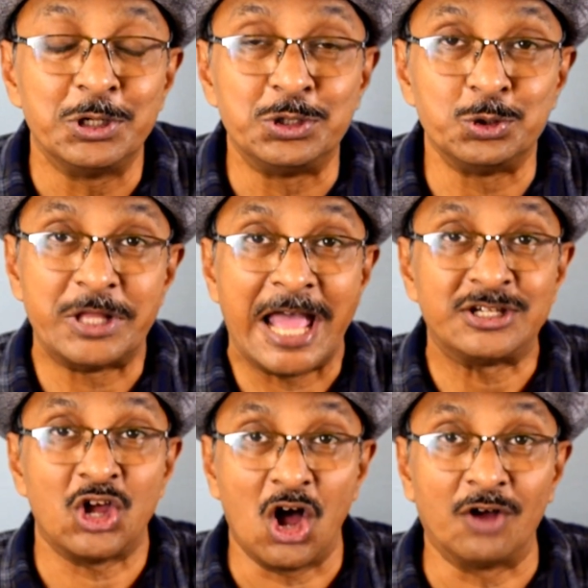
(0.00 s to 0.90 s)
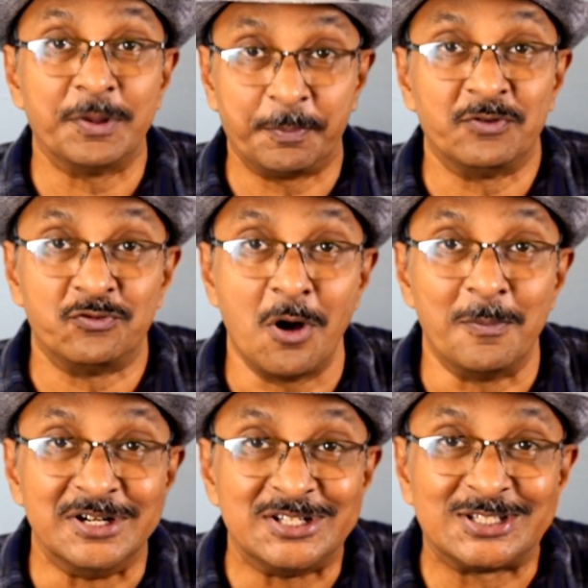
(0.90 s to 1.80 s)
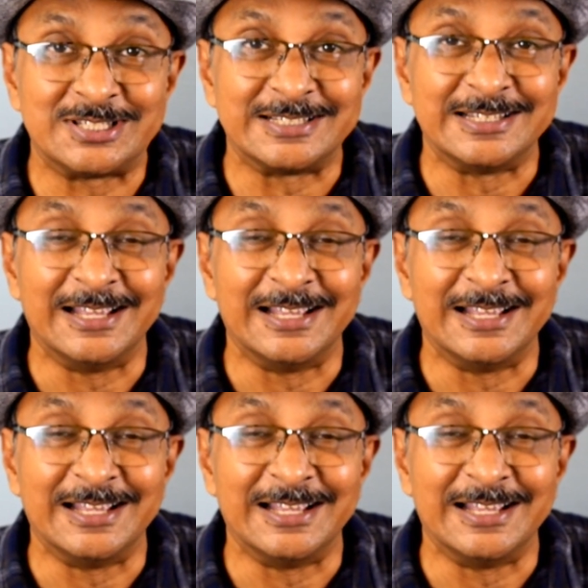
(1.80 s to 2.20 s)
to that of the performers.